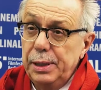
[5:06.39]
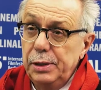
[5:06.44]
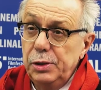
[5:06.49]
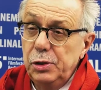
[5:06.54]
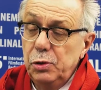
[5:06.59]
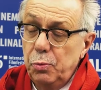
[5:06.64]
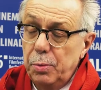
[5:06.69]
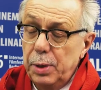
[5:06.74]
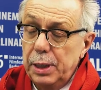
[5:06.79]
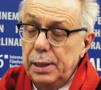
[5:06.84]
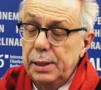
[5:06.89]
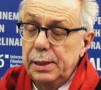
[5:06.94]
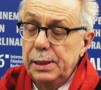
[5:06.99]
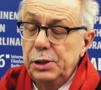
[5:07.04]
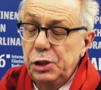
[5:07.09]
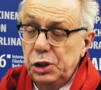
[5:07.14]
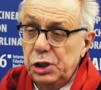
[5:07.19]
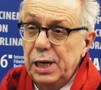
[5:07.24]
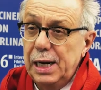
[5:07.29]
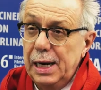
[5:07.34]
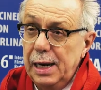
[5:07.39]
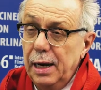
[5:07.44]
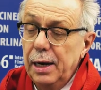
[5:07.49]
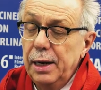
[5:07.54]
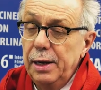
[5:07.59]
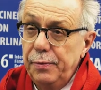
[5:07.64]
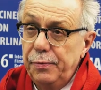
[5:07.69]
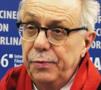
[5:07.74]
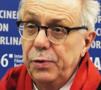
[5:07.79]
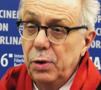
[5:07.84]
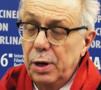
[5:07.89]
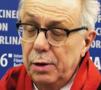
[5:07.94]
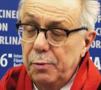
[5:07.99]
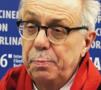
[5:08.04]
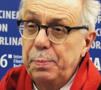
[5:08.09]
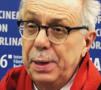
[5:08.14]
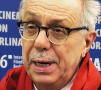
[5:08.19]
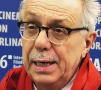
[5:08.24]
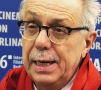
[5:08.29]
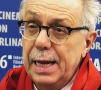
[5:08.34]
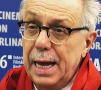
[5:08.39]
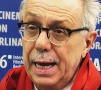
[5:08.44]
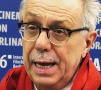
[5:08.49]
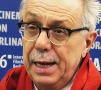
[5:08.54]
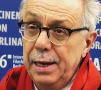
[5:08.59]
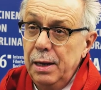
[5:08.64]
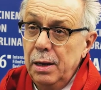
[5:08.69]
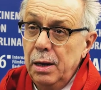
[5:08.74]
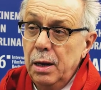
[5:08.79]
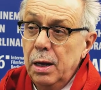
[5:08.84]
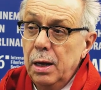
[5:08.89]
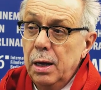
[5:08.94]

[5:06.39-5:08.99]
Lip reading: you went in jail if you have been gay.